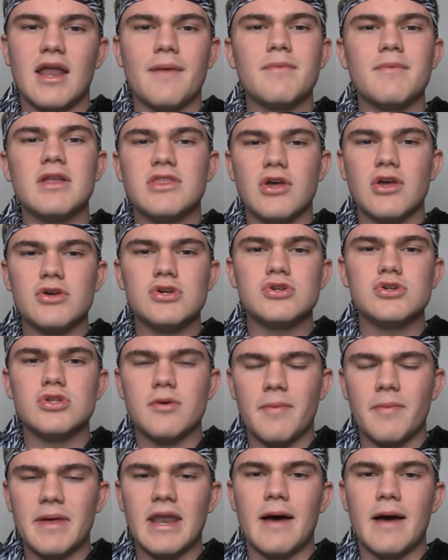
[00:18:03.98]
I'm gonna tell you a
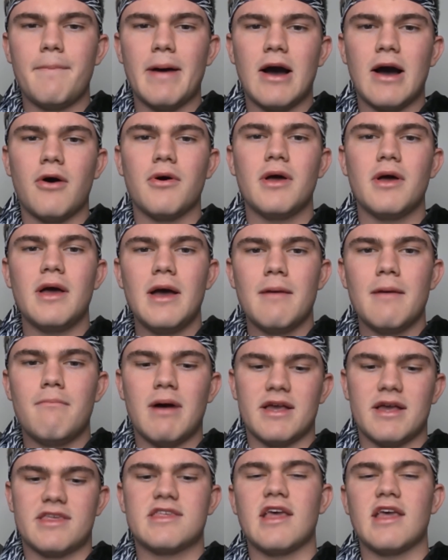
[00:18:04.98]
little bit about
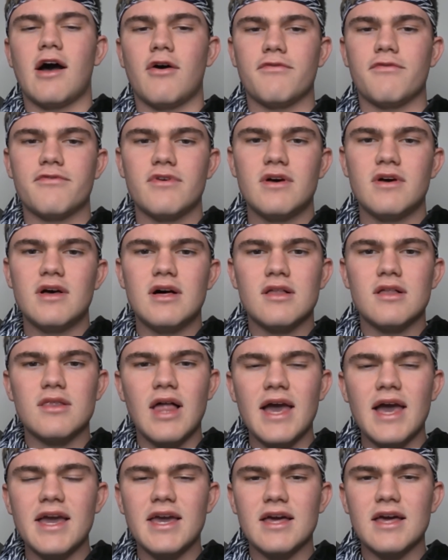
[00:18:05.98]
myself.
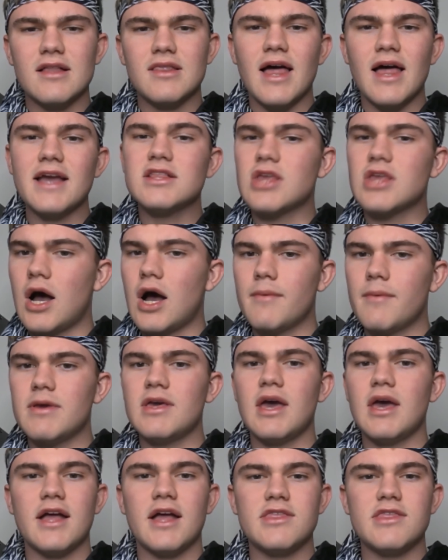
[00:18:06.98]
Like, like Tommy
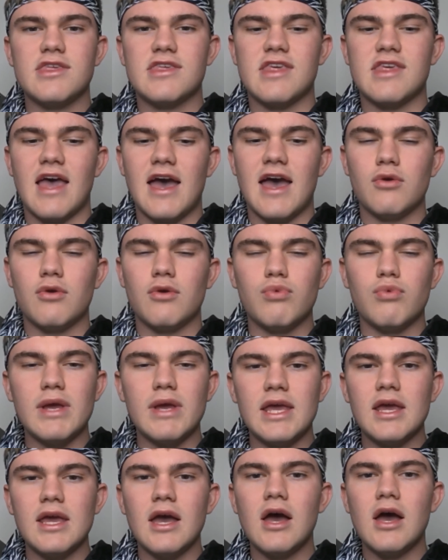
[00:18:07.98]
had said,
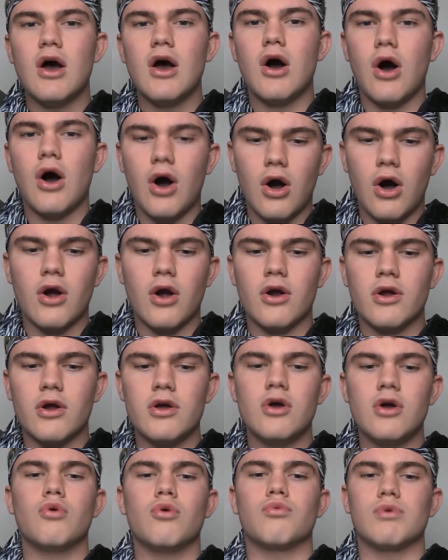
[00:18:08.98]
we are
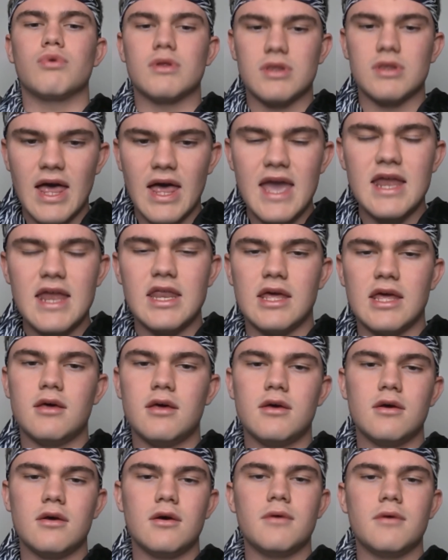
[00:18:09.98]
related,
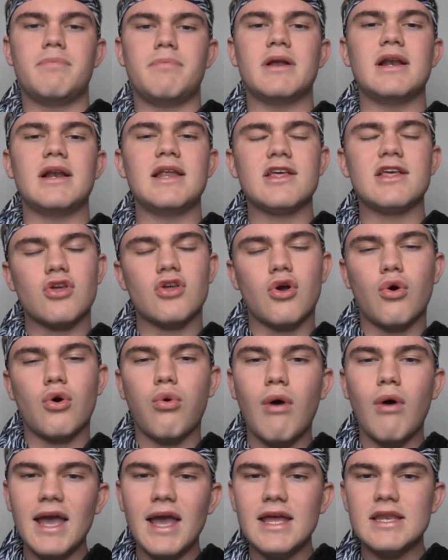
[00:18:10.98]
but it is
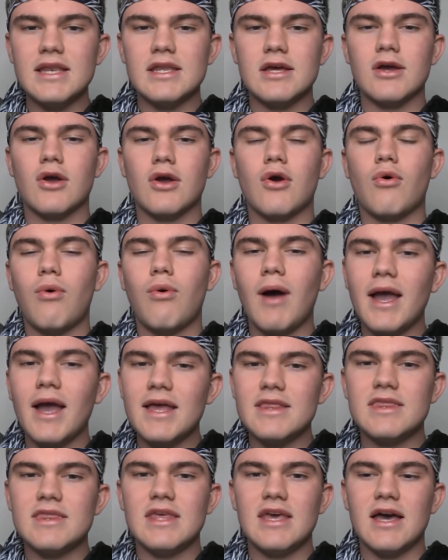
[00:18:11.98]
quite,
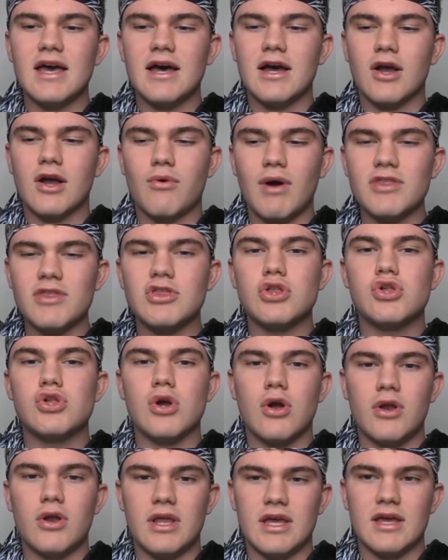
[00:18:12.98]
quite the, uh, quite the
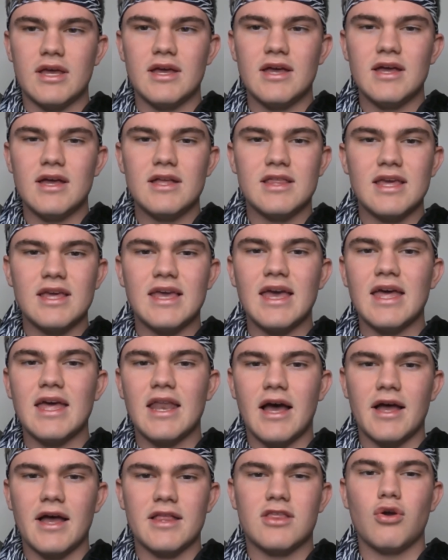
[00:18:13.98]
journey to get
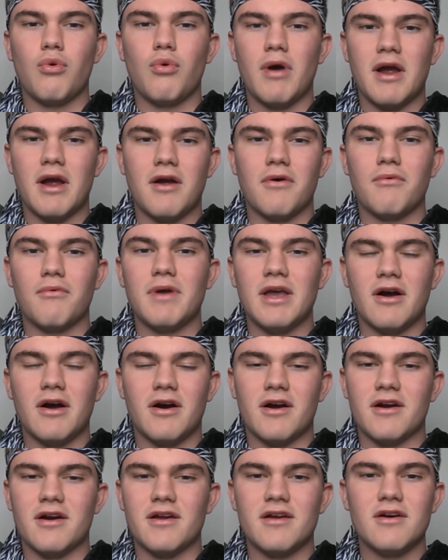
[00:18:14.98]
uh, to where we
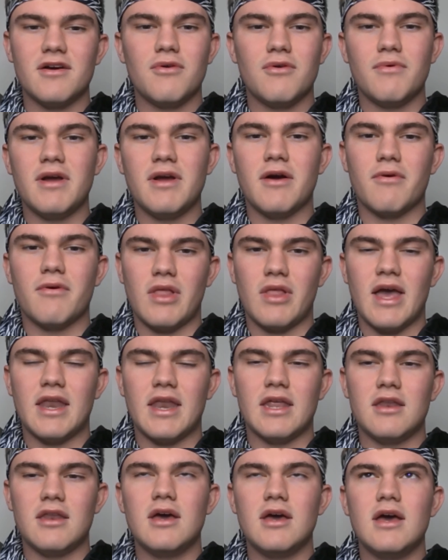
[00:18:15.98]
are, we are
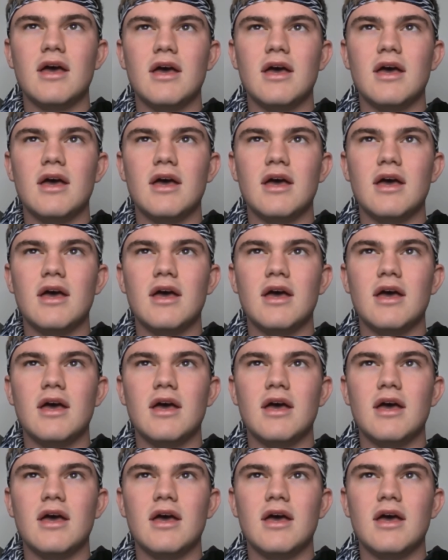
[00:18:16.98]
related.